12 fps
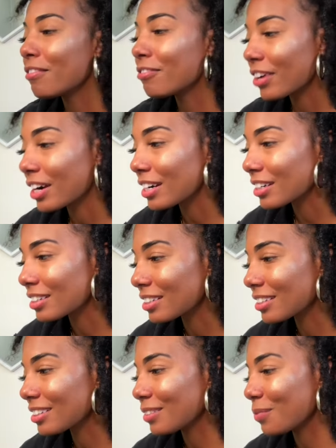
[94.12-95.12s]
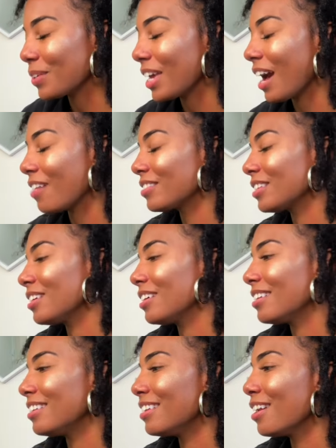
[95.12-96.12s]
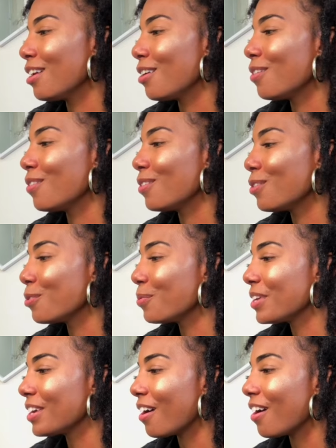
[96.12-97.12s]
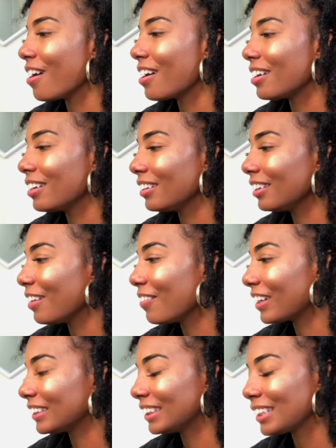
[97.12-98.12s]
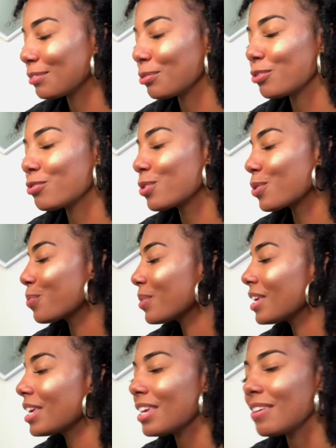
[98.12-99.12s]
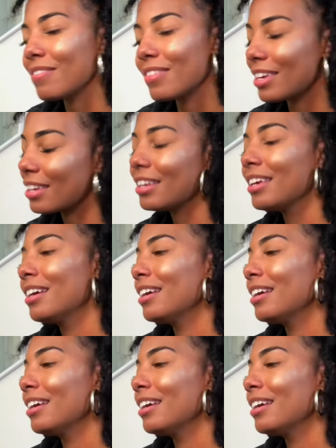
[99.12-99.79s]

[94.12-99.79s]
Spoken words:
First, we have to know who we are, love ourselves before we even